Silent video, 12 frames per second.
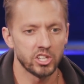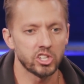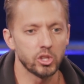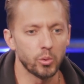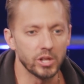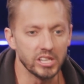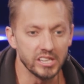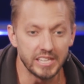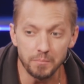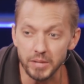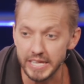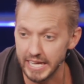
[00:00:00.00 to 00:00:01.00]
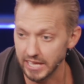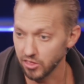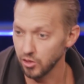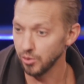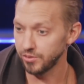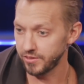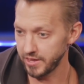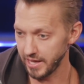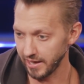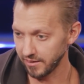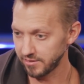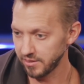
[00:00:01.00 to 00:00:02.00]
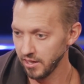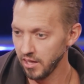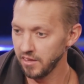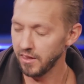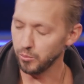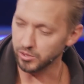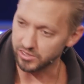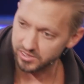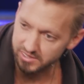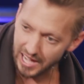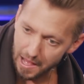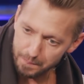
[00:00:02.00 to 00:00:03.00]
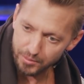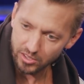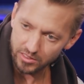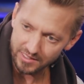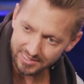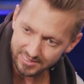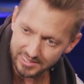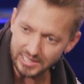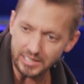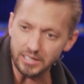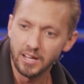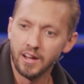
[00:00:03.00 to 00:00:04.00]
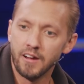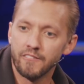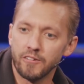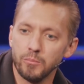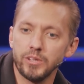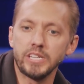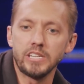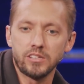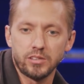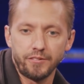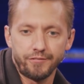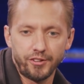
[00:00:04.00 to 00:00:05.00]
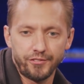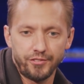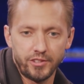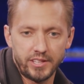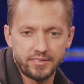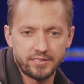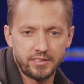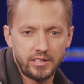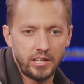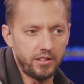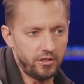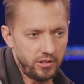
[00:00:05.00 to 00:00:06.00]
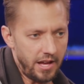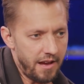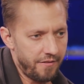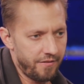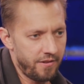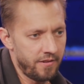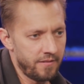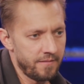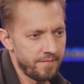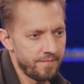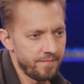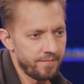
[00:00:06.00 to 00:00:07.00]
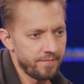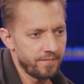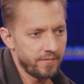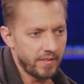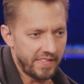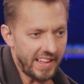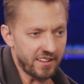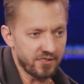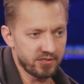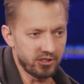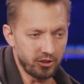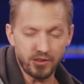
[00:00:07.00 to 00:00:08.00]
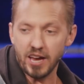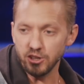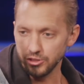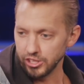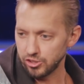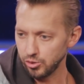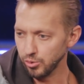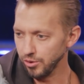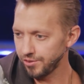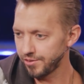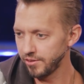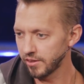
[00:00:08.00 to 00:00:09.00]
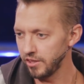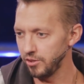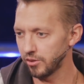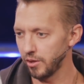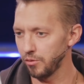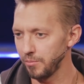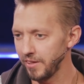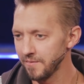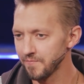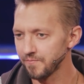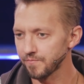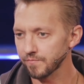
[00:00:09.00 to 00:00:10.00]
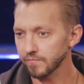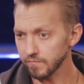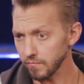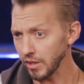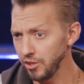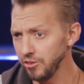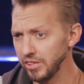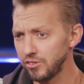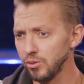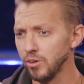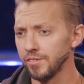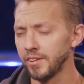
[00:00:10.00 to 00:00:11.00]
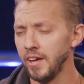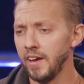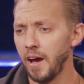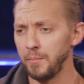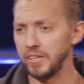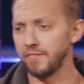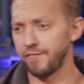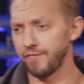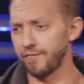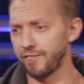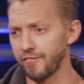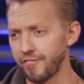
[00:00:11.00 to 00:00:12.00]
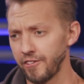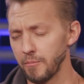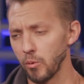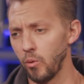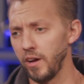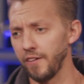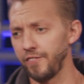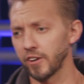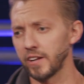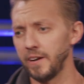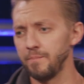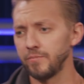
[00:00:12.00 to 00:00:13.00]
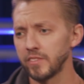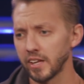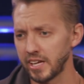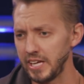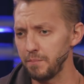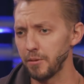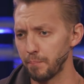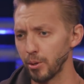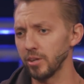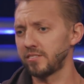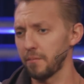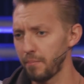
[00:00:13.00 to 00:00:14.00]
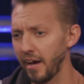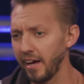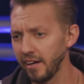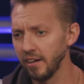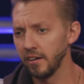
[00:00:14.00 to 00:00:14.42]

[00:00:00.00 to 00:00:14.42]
to eliminate those things that would stop the seed from leading to the fruitfulness in your life. And not, to do that, you'll need tools. Can you agree with me? You'll need tools. I mean, for number one, if you're going to keep the birds at bay,